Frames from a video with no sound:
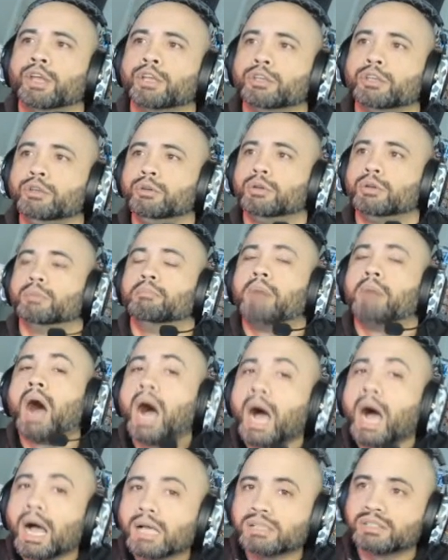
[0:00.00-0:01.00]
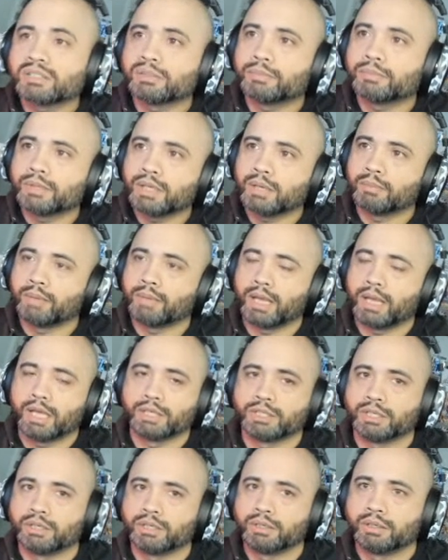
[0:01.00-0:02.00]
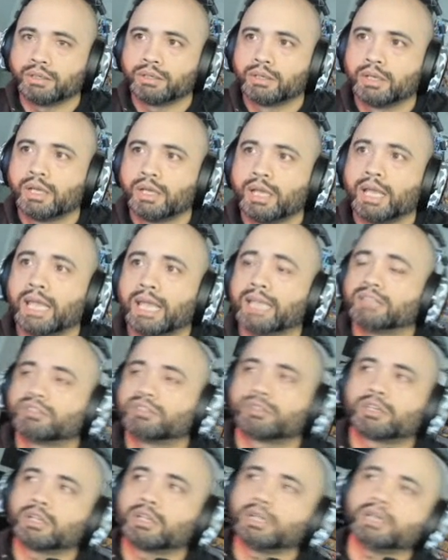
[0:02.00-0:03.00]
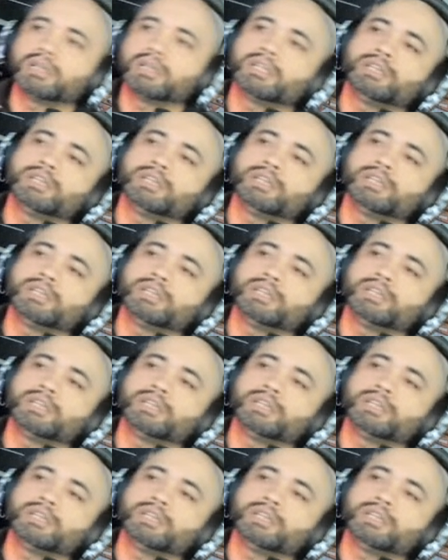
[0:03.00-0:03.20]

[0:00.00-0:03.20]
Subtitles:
you can possibly imagine. It's clearly